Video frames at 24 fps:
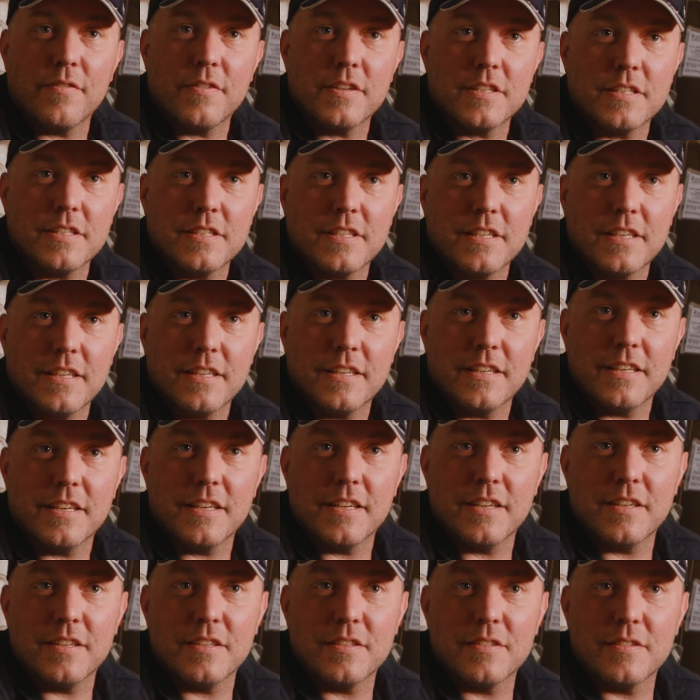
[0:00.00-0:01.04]
efficiency
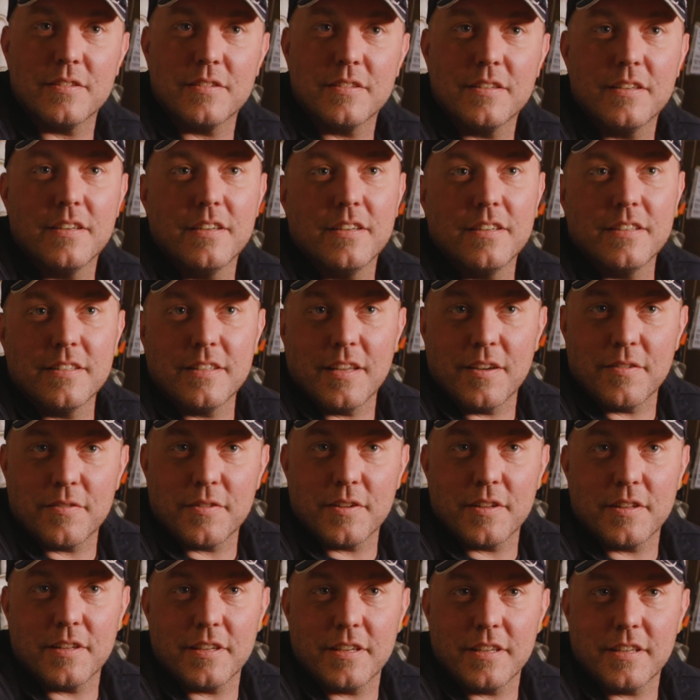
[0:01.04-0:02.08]
is
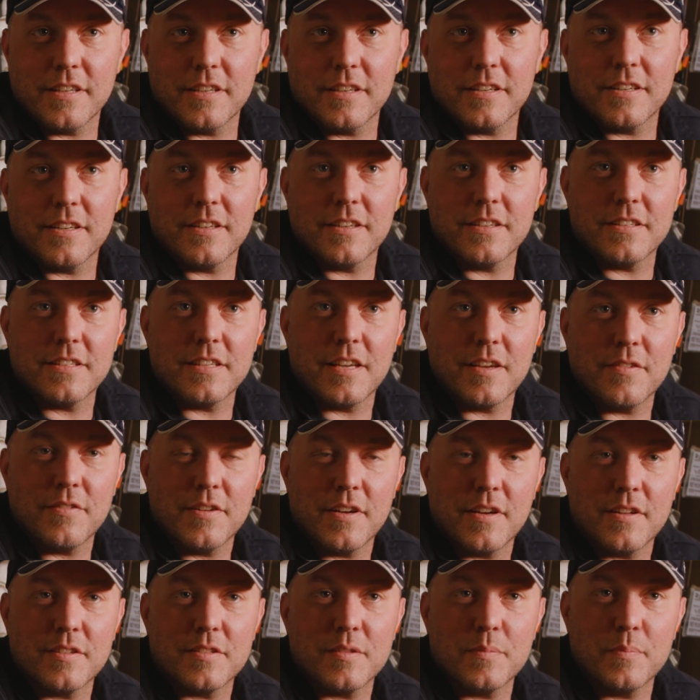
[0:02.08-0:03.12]
definitely going to save
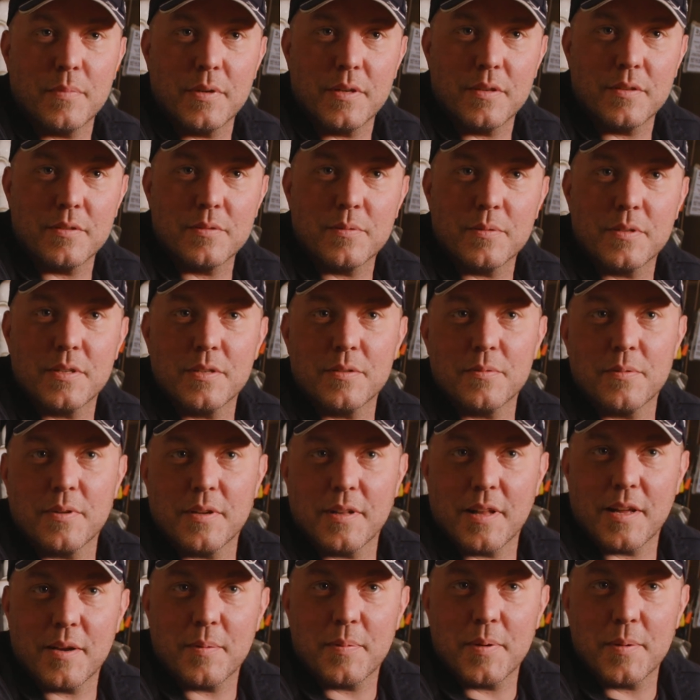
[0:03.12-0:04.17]
you on some bills, which is what a
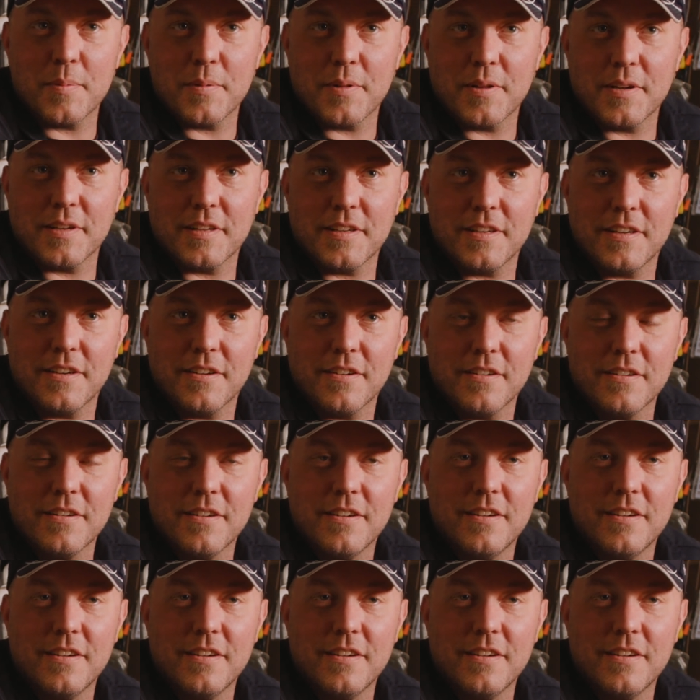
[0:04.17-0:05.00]
lot of people like to hear.